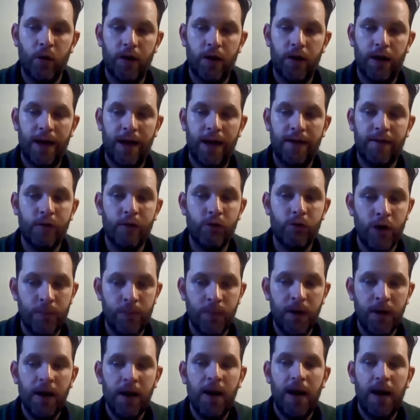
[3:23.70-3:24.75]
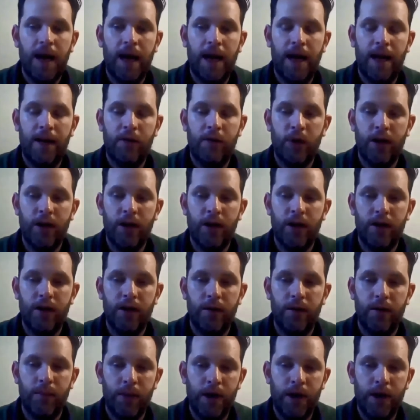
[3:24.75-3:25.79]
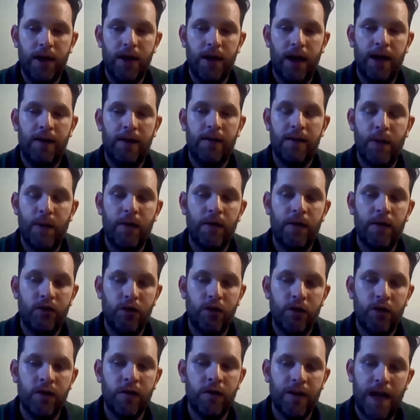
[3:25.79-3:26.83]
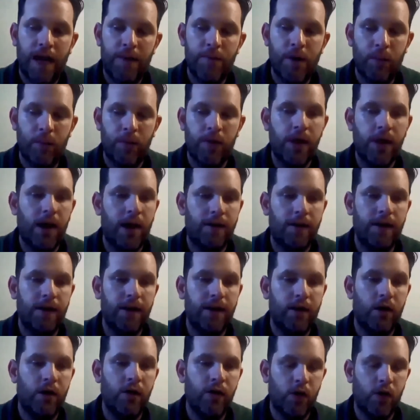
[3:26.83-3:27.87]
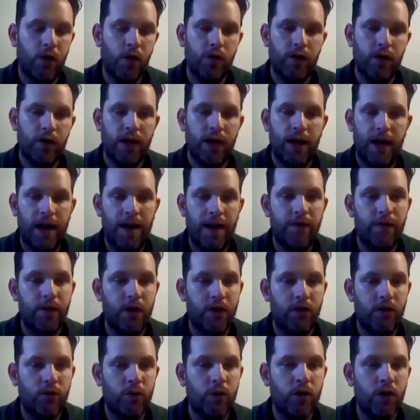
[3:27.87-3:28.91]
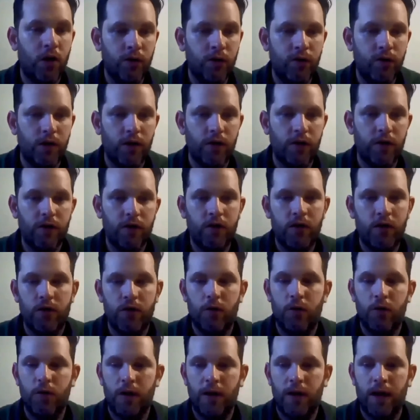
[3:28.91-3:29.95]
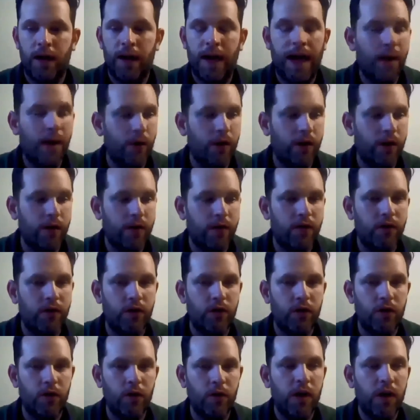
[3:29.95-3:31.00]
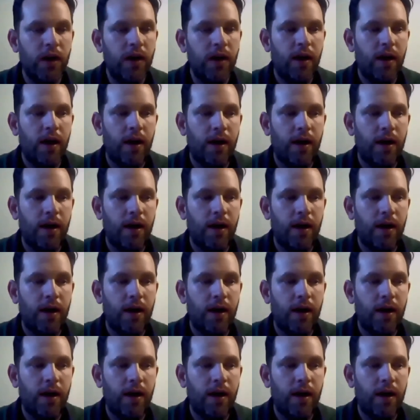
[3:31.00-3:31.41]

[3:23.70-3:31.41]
the North Atlantic Rim, and me and some other students came up with the idea of holding a virtual conference to allow us to